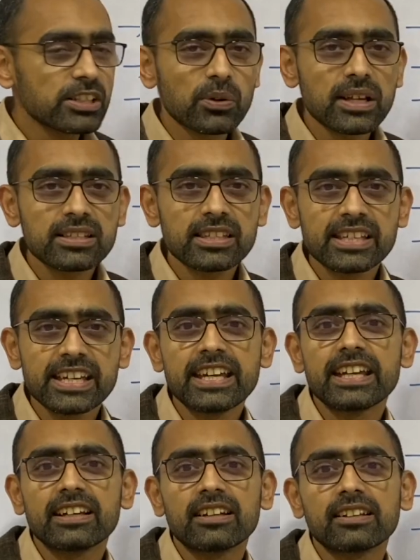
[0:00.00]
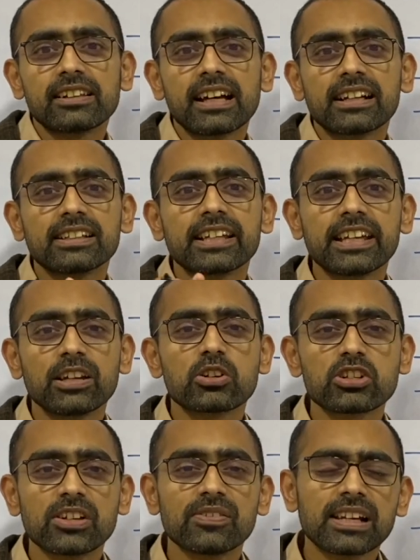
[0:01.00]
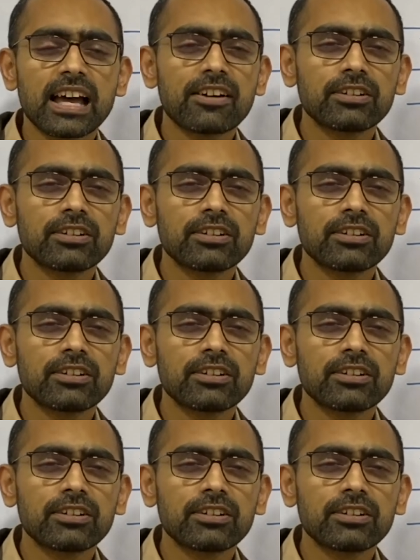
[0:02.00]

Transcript: you can see that he or she will have